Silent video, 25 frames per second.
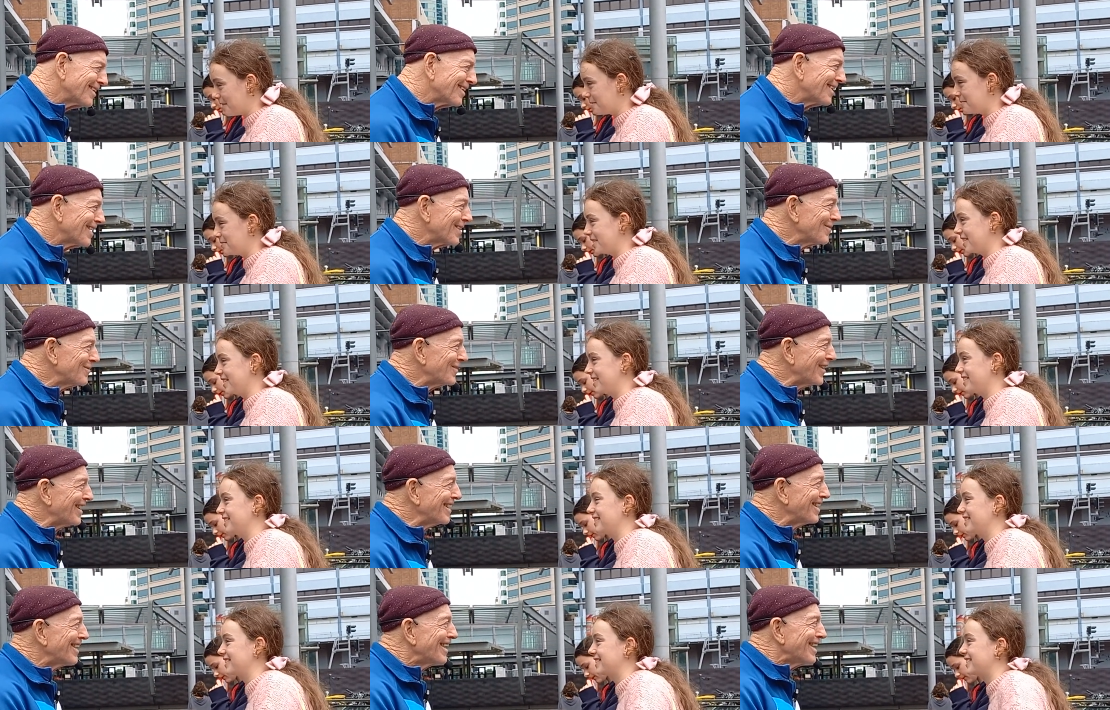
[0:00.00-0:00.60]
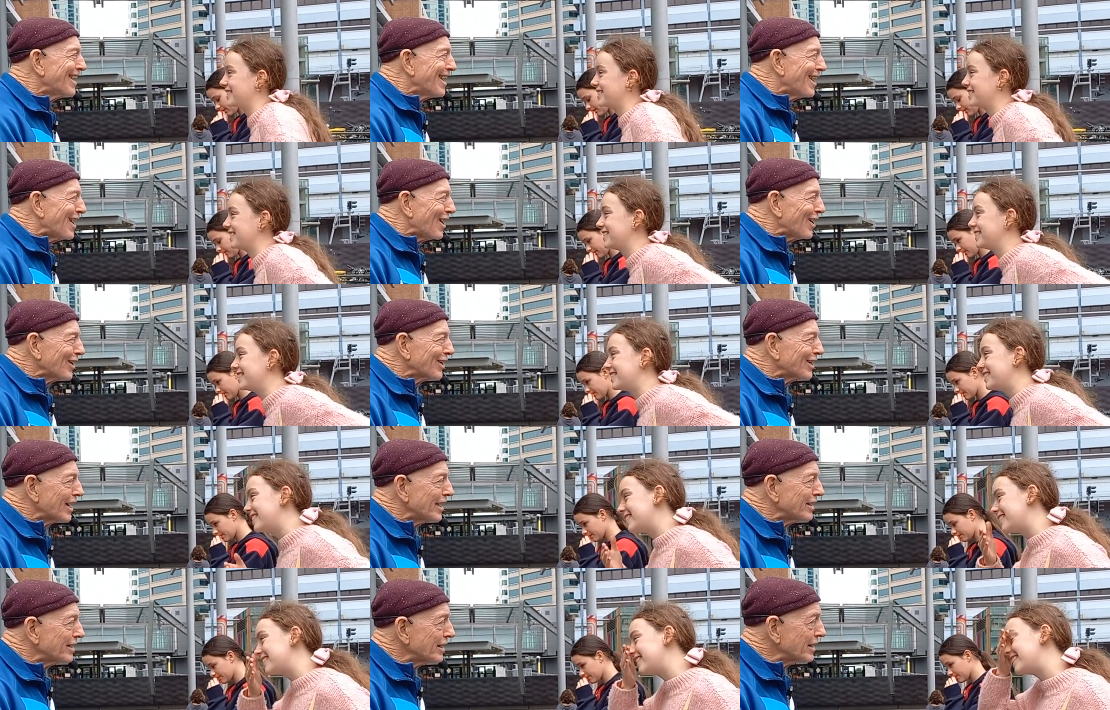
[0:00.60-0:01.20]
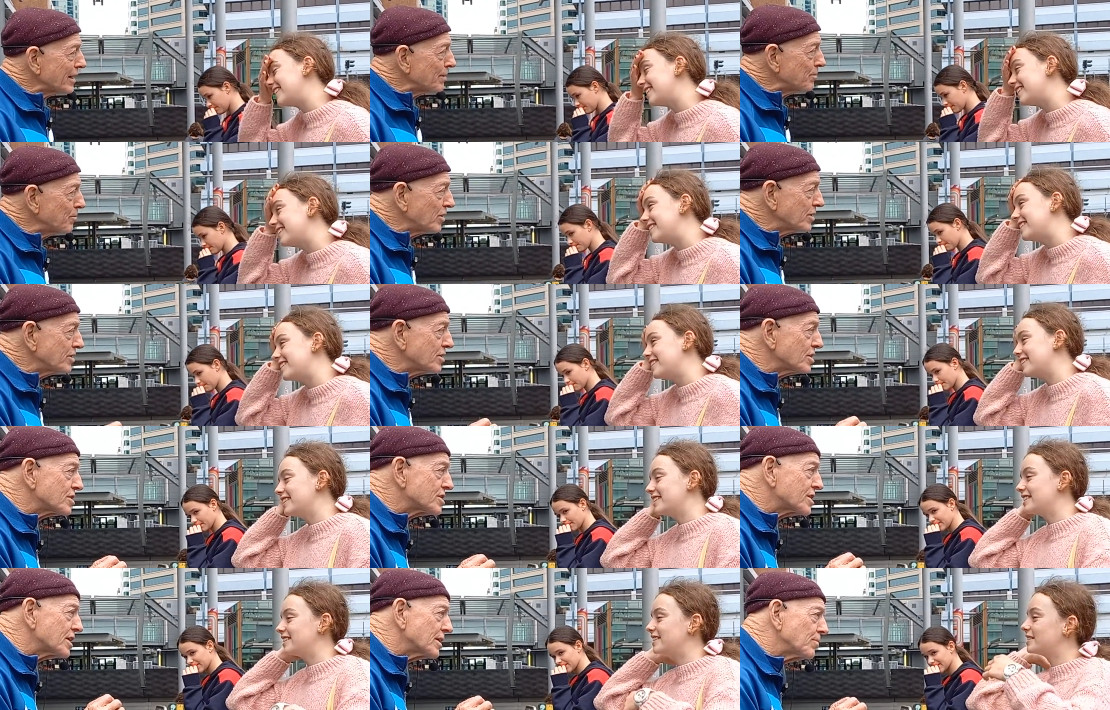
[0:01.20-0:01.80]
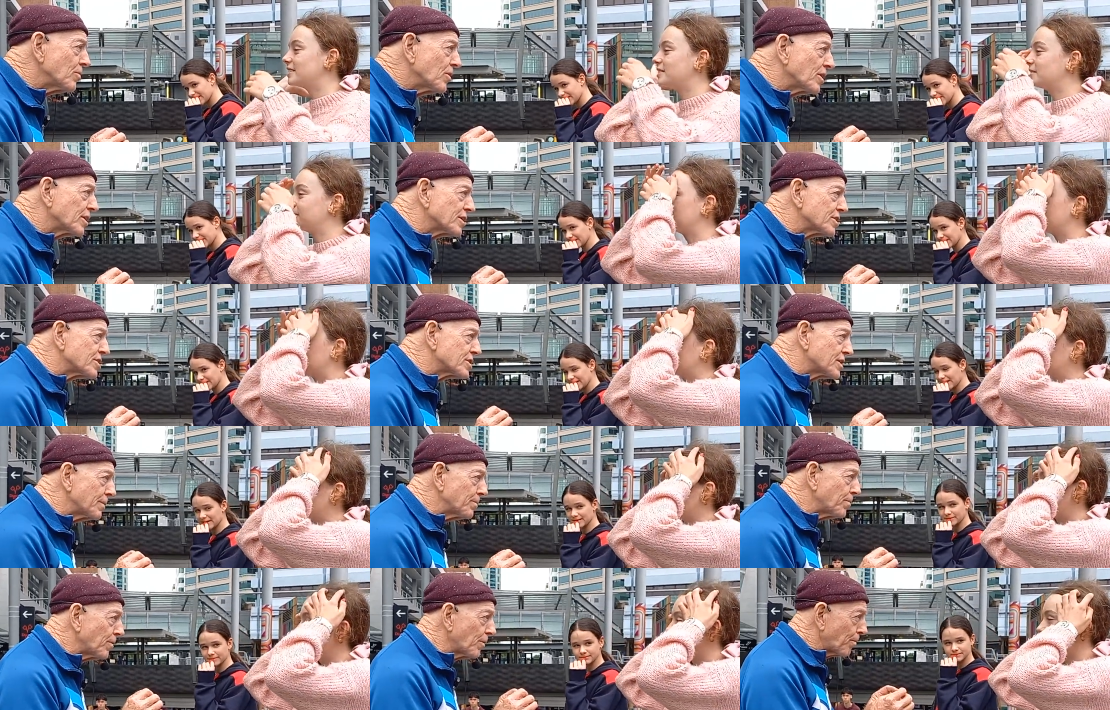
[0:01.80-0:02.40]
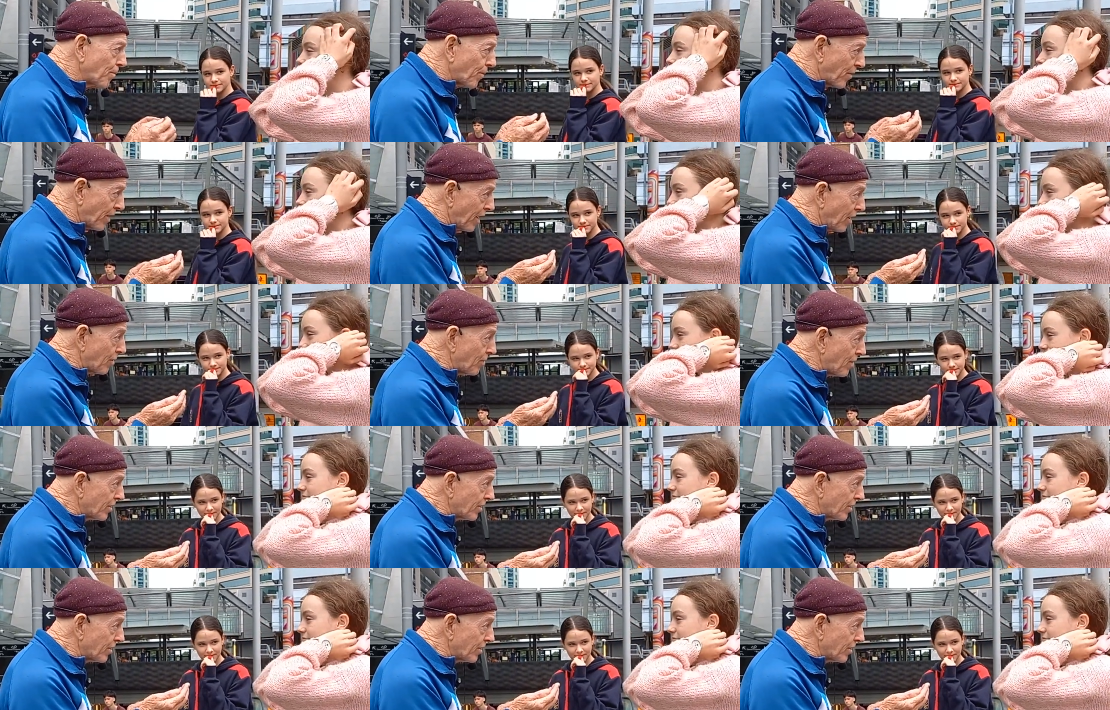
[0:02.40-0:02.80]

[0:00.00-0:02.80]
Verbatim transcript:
Speaker 1: Amen. Okay, now that might just seem like a simple prayer. I